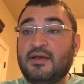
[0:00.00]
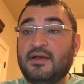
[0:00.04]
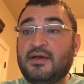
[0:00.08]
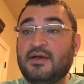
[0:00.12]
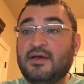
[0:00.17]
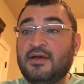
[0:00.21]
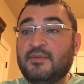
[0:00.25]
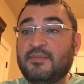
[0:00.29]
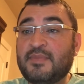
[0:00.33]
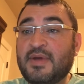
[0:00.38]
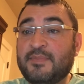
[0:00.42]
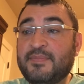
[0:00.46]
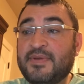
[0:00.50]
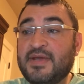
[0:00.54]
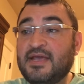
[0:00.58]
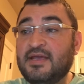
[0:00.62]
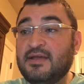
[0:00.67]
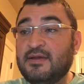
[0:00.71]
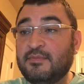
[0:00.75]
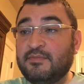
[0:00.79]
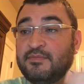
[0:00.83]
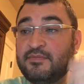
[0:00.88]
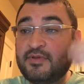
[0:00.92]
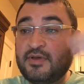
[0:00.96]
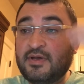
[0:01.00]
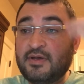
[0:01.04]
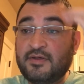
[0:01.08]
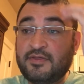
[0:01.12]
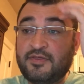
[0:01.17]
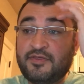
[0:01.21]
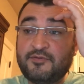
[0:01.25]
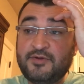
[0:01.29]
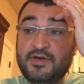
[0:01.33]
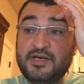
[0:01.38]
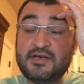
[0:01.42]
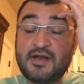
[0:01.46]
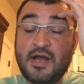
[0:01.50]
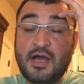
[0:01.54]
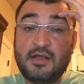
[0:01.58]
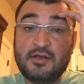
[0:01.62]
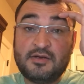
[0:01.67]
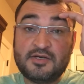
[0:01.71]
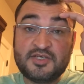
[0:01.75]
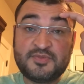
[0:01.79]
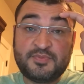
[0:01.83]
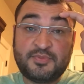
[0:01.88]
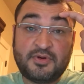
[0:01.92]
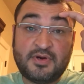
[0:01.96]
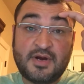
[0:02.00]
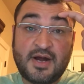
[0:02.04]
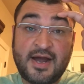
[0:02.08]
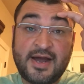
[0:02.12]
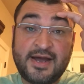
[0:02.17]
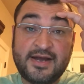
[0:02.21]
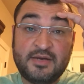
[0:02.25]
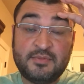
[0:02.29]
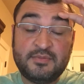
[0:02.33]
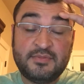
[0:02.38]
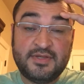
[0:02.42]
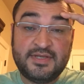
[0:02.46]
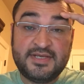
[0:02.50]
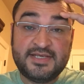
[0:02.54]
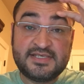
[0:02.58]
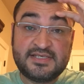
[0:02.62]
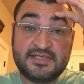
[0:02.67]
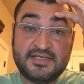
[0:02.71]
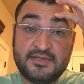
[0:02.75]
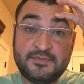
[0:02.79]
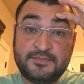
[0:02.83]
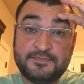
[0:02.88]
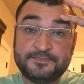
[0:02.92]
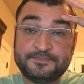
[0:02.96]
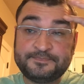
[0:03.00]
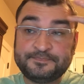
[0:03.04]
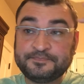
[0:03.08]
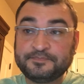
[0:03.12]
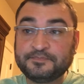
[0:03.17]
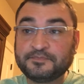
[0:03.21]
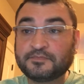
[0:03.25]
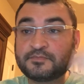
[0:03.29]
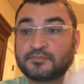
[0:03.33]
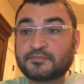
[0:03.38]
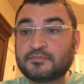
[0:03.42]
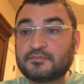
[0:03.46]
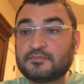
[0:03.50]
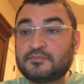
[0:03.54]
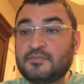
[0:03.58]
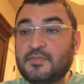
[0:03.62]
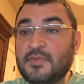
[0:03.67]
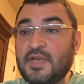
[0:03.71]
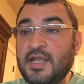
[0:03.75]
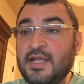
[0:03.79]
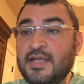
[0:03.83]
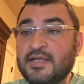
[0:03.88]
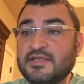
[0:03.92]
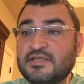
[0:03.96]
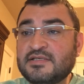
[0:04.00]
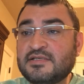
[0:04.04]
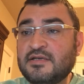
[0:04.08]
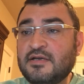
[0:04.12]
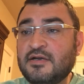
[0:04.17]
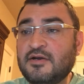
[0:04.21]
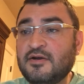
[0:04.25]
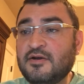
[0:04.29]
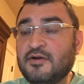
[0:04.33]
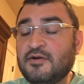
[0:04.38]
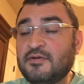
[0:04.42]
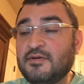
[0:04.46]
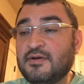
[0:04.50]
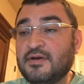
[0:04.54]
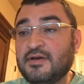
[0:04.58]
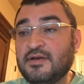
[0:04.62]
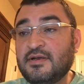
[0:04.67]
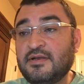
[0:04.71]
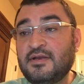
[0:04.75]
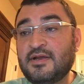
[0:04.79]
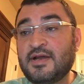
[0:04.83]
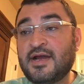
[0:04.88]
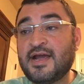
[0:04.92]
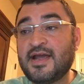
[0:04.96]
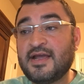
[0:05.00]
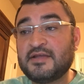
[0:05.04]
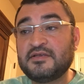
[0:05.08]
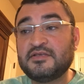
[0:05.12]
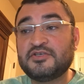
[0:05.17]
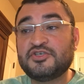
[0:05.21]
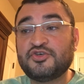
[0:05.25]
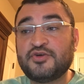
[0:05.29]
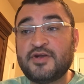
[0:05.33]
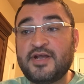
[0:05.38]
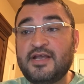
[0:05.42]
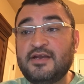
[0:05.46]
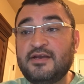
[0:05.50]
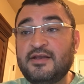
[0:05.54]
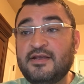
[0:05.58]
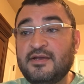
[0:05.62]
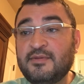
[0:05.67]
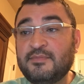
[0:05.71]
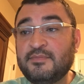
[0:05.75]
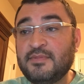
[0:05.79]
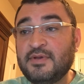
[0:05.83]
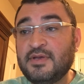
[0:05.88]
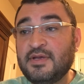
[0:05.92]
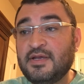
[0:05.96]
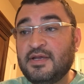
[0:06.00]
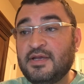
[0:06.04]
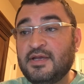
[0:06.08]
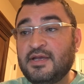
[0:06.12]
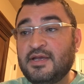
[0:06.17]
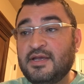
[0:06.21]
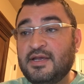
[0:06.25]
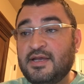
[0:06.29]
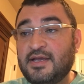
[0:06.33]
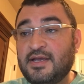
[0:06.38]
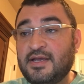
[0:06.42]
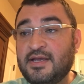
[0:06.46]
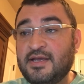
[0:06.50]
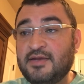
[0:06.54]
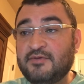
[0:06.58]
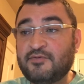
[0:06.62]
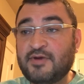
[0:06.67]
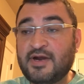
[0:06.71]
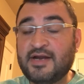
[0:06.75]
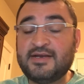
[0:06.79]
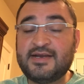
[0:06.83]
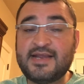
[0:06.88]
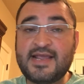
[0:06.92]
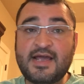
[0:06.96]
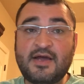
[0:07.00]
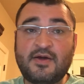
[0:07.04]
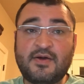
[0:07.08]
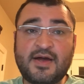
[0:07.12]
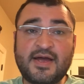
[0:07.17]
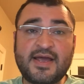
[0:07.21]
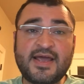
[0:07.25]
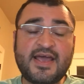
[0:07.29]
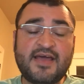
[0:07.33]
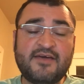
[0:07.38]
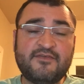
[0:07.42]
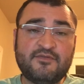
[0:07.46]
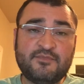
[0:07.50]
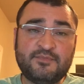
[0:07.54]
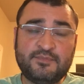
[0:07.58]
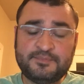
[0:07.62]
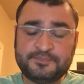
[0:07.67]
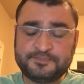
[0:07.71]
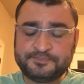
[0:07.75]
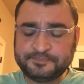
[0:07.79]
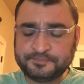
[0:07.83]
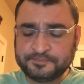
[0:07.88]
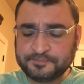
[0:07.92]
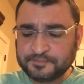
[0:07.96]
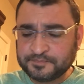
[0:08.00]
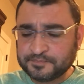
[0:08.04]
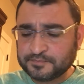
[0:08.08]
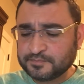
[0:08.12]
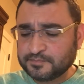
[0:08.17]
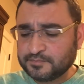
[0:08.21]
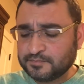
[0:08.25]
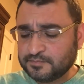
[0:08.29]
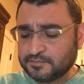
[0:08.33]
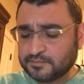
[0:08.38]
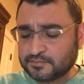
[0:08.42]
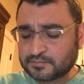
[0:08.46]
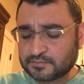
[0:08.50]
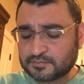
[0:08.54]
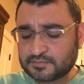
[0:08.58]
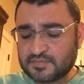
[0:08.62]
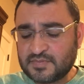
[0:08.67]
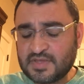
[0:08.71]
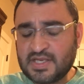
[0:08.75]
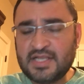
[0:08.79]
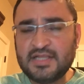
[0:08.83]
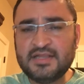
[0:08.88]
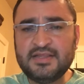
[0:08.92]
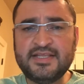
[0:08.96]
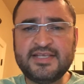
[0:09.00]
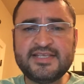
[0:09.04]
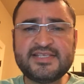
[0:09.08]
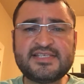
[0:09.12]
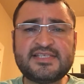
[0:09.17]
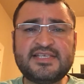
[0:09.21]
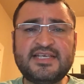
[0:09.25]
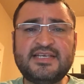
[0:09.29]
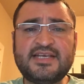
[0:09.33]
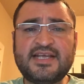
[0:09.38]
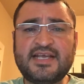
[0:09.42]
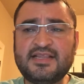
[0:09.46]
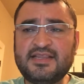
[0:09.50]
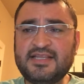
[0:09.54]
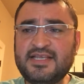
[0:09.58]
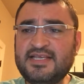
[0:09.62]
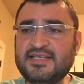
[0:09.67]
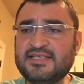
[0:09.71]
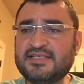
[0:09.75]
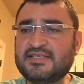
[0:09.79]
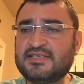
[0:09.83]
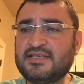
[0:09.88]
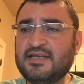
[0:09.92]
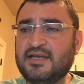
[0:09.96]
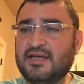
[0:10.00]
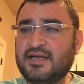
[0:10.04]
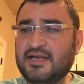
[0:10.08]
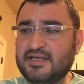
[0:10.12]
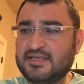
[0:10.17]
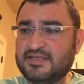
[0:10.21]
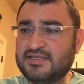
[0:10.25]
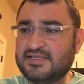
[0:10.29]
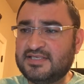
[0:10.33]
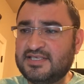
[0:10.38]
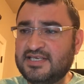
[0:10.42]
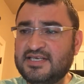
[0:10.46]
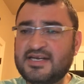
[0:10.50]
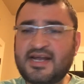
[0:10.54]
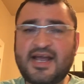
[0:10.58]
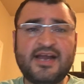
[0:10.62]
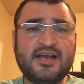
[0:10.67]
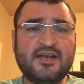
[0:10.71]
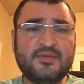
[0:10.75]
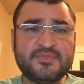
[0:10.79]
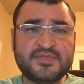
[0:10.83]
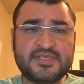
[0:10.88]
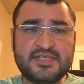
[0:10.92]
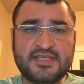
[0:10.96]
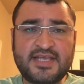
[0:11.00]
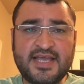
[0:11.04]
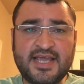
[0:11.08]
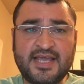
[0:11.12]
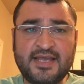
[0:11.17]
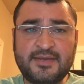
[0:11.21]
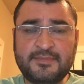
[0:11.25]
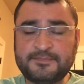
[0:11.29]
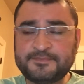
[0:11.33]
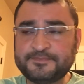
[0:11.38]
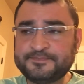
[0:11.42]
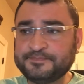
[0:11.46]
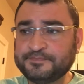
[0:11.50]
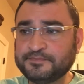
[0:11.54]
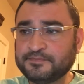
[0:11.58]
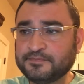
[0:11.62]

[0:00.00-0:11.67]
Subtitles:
I pay him $3 per item listed, and so I had to train him. And right now, I have him listing at least 10 items a day,